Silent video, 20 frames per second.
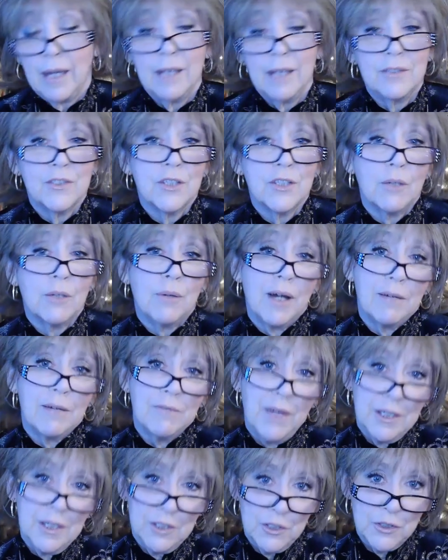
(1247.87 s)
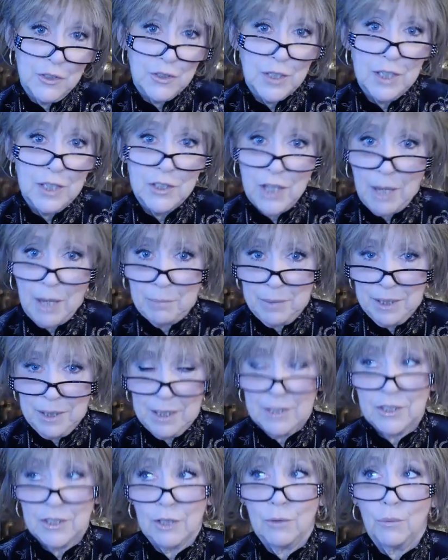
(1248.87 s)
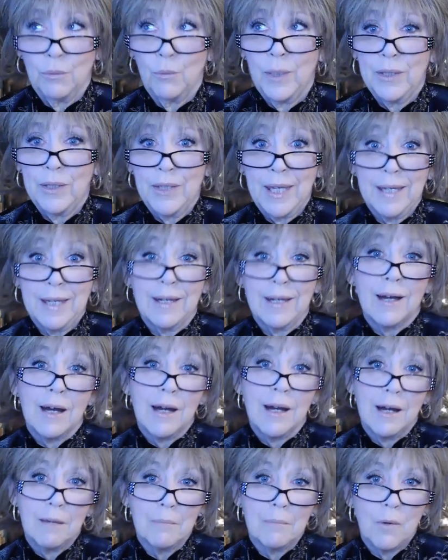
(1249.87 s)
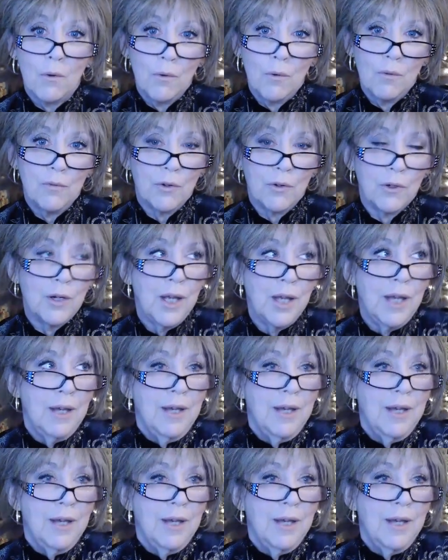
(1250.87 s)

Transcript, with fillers: And so our vendors are Japanese. So when they come over,